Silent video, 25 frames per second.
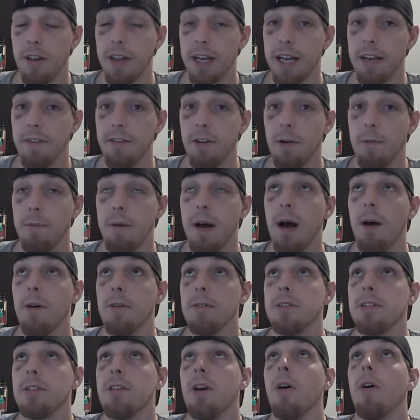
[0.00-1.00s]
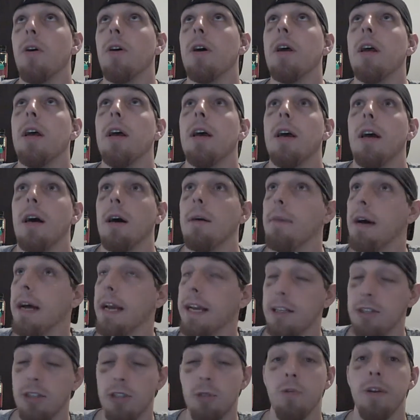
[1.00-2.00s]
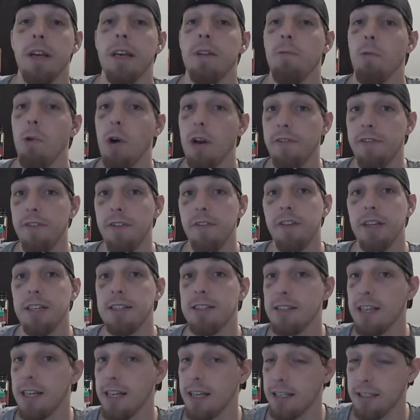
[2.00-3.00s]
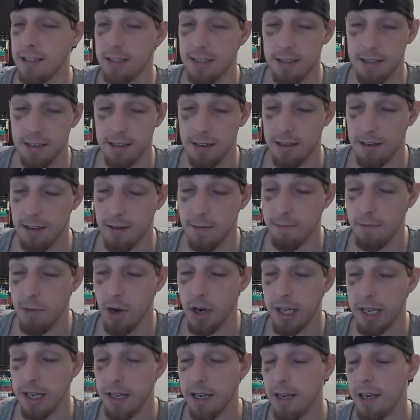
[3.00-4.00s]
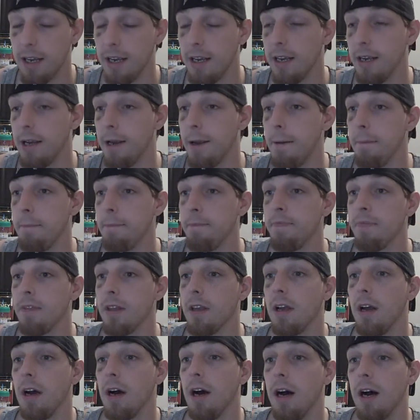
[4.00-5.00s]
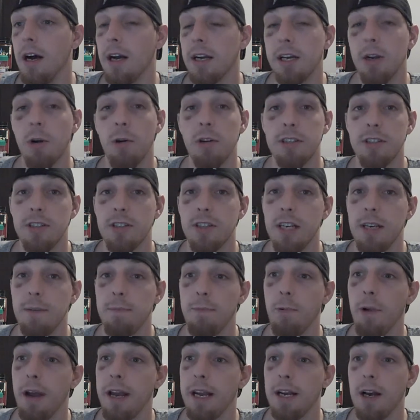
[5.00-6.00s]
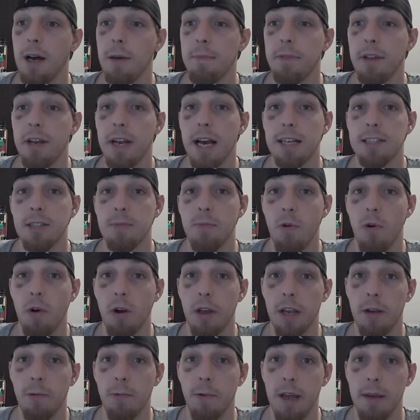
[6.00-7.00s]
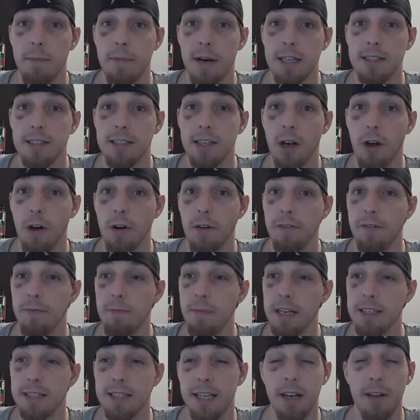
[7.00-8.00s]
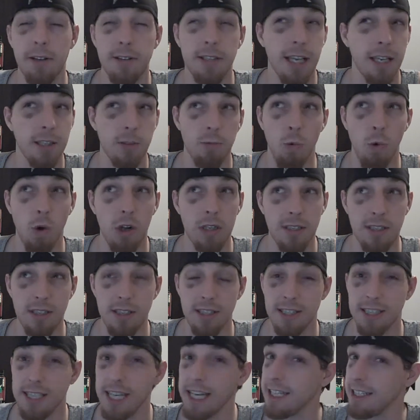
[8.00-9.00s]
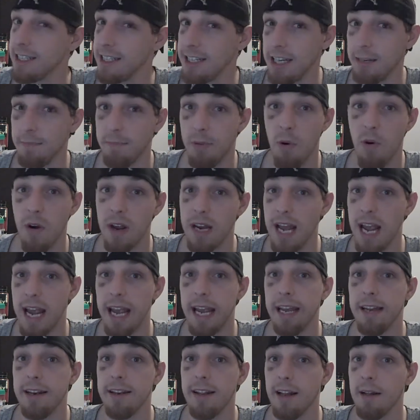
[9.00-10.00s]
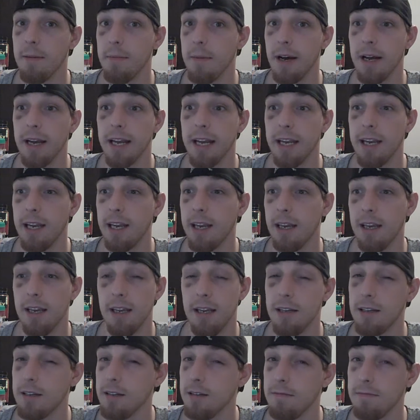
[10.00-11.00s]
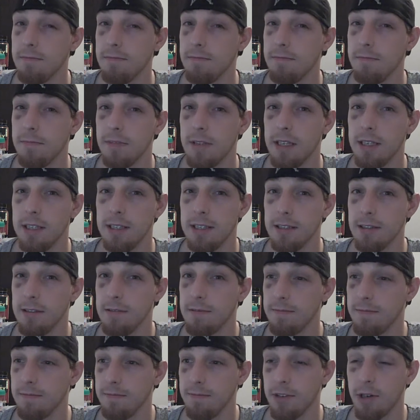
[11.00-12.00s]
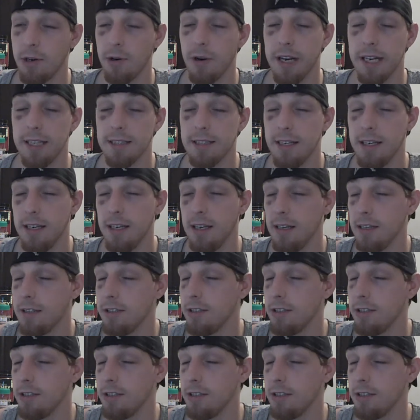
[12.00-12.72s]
They give you a pound. So I'm like, sweet, 156, money. Go to sleep, wake up the next morning, weigh myself. My scale says 160.8, and I'm like, this is crazy.